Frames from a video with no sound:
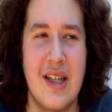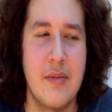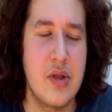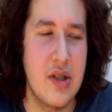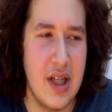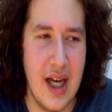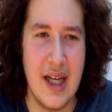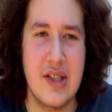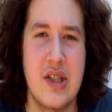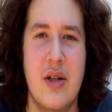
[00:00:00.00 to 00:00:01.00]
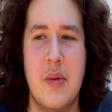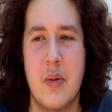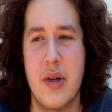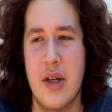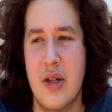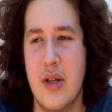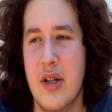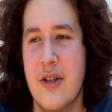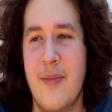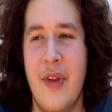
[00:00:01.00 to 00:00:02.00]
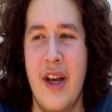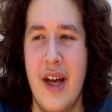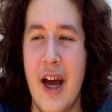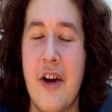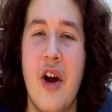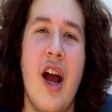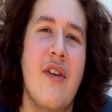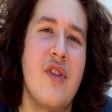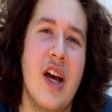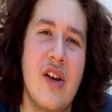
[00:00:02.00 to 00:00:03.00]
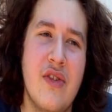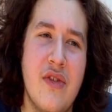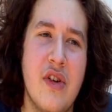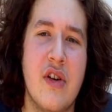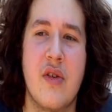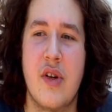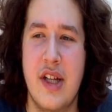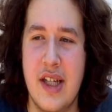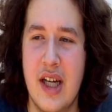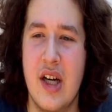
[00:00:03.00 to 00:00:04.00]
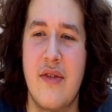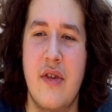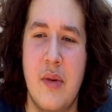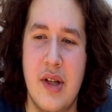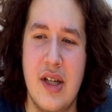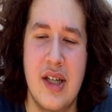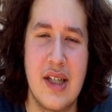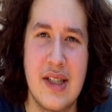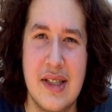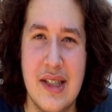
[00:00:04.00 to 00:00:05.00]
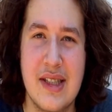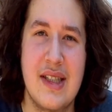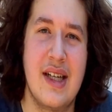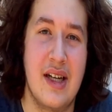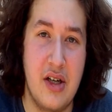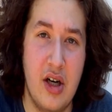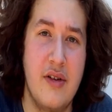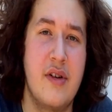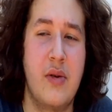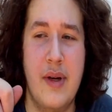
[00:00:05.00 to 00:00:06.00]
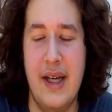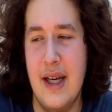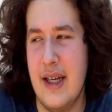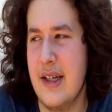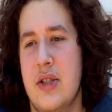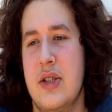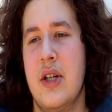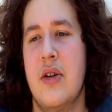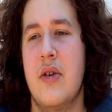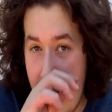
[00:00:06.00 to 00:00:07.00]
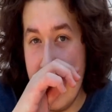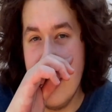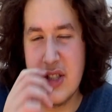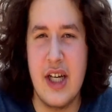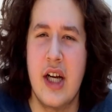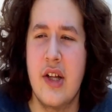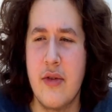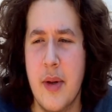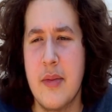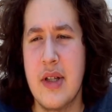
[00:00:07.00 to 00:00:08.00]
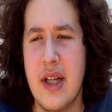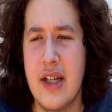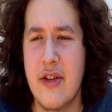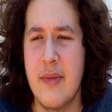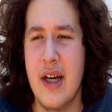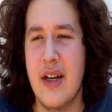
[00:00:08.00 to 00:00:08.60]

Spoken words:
I'm sure a hacksaw would work, or a craft knife if you're really careful with it and consistent at carving away at it. So I don't entirely remember the length of mine.